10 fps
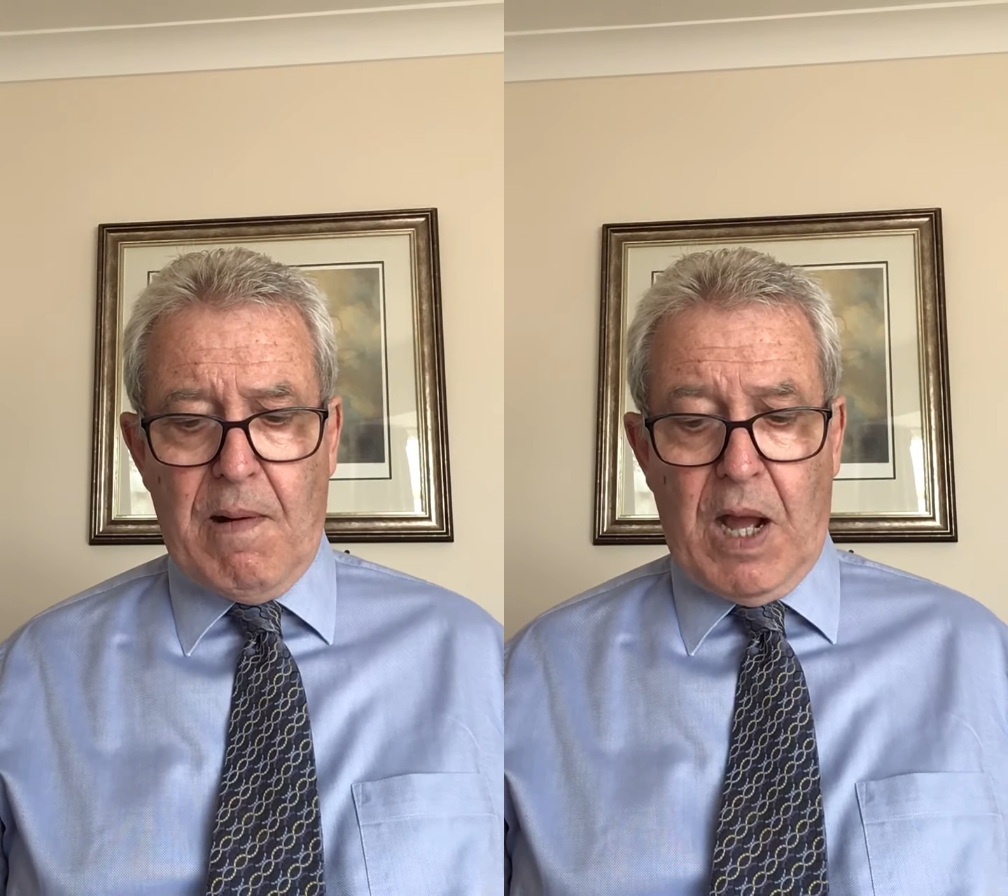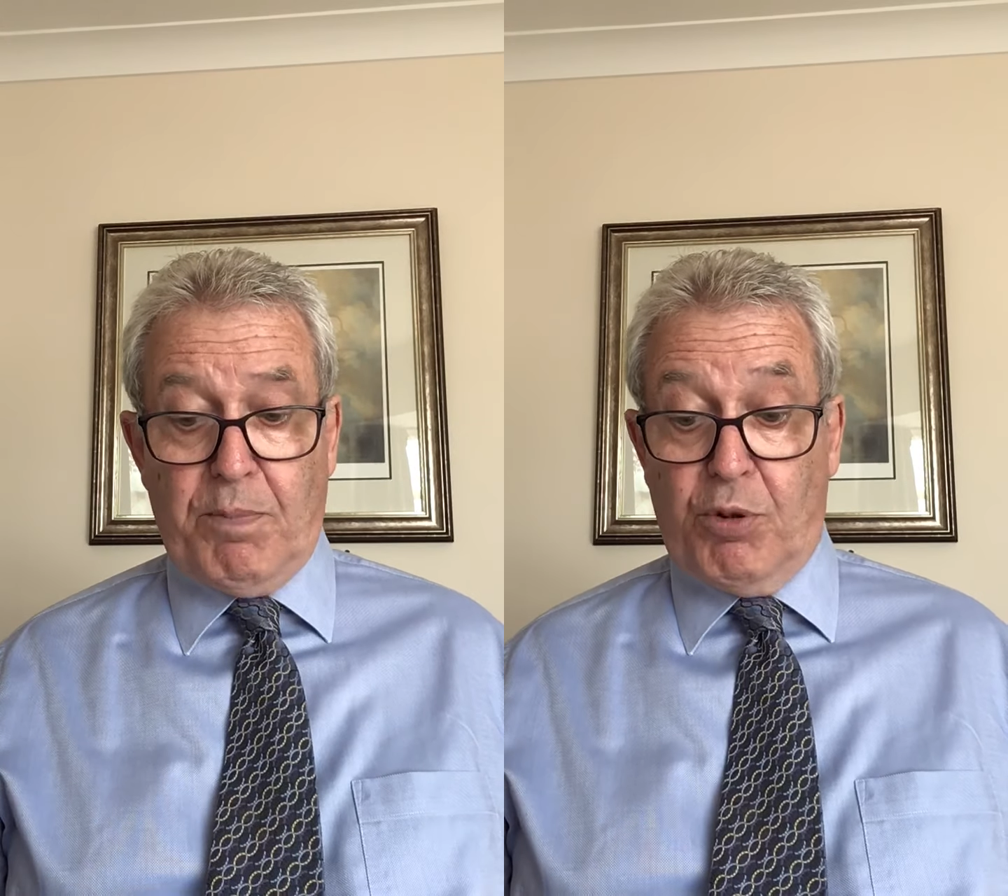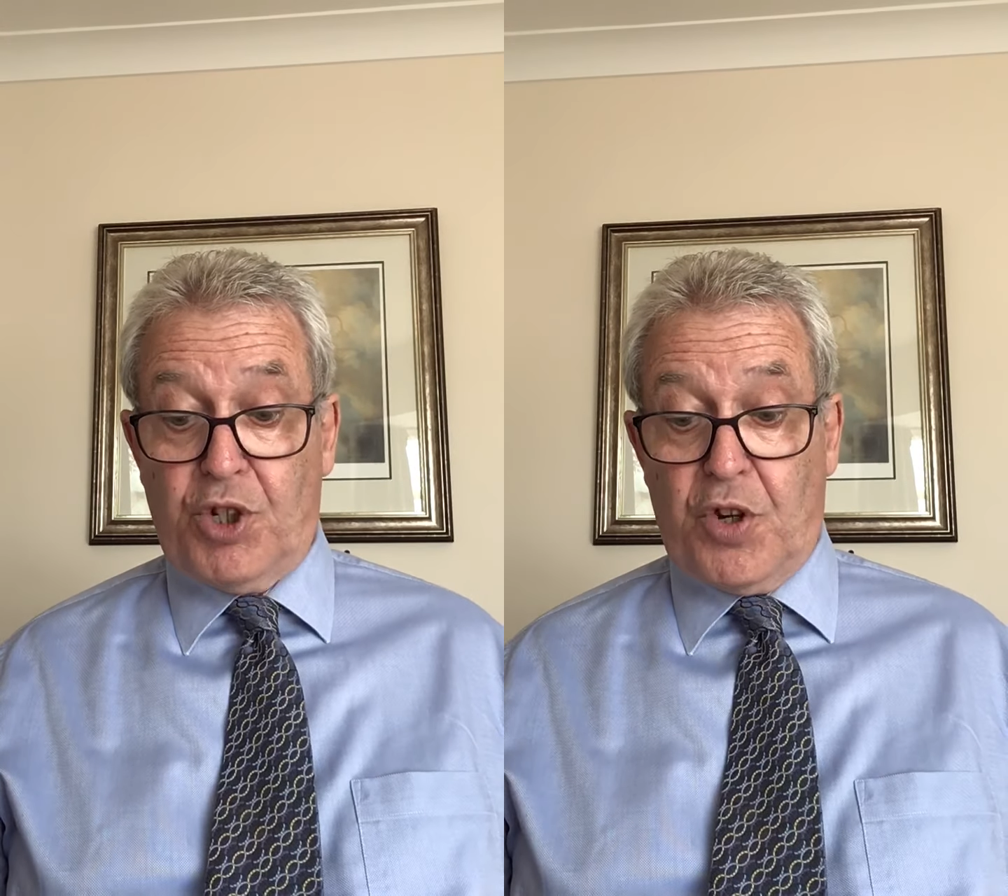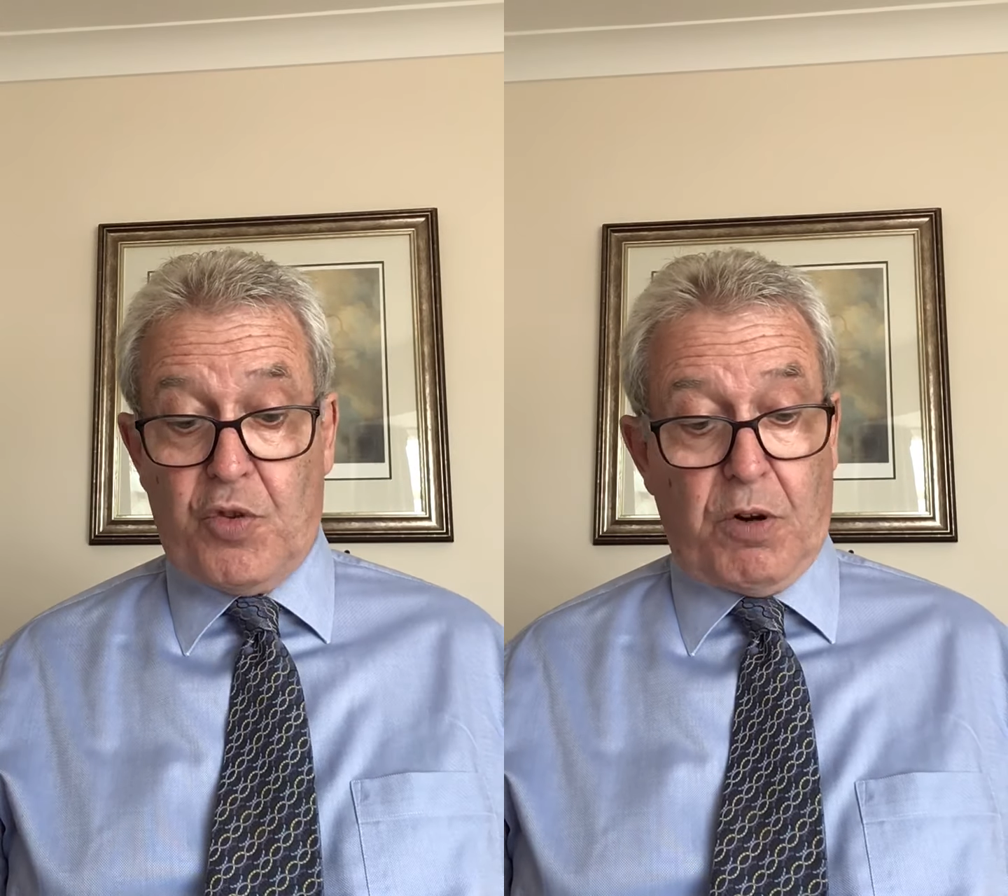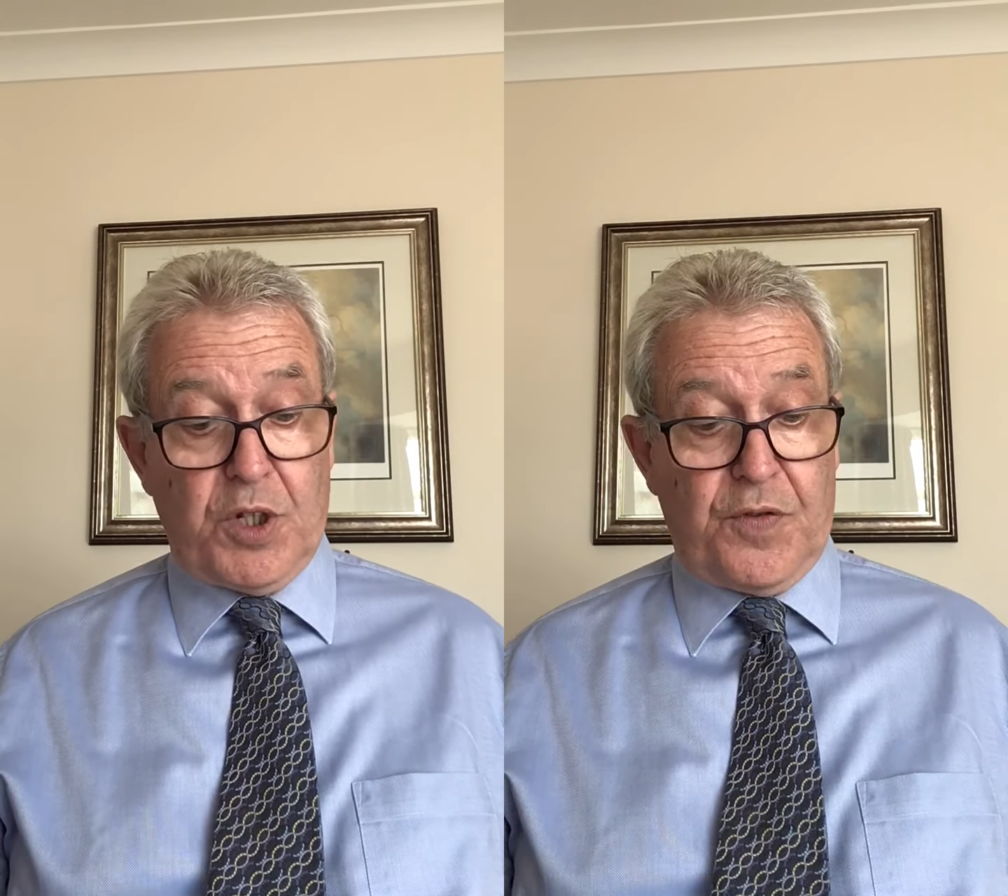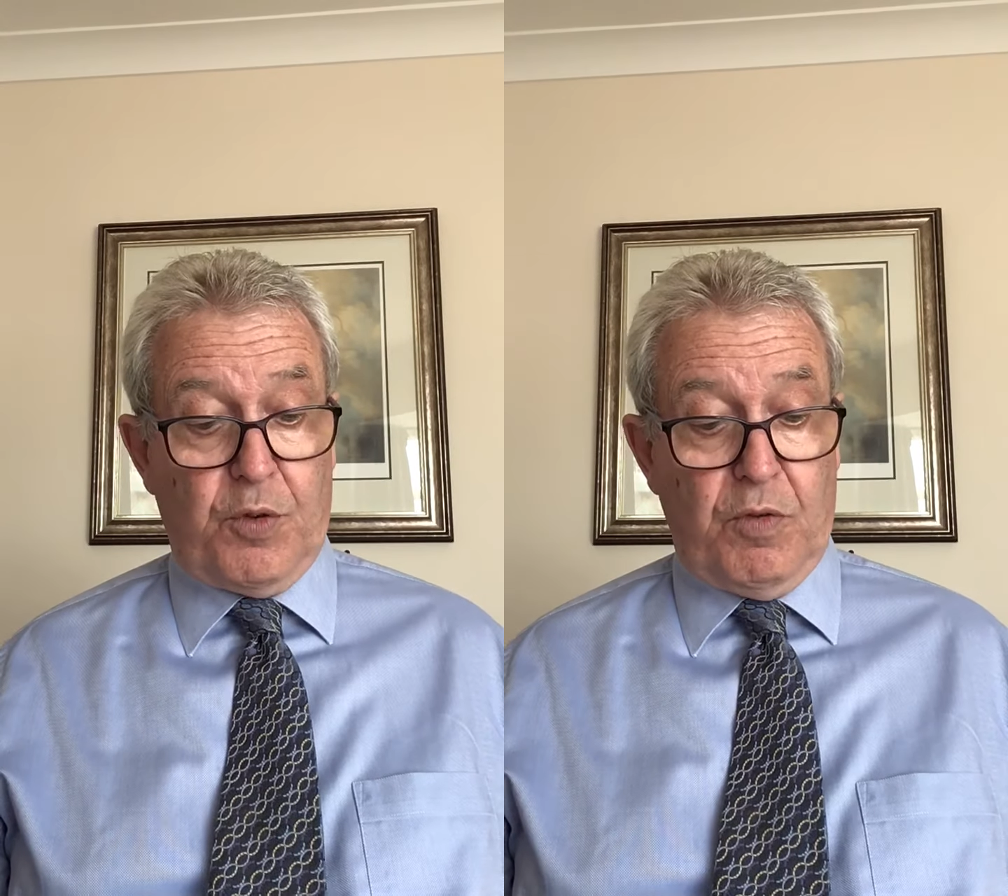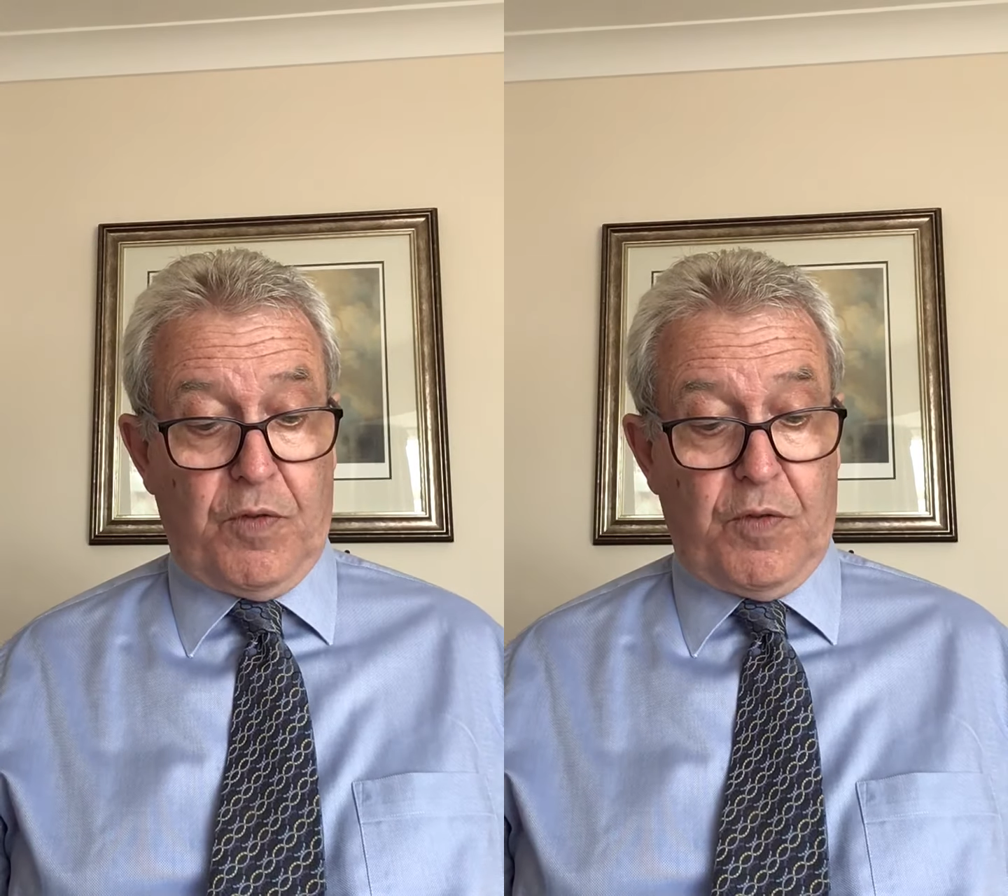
I pushed the throttles full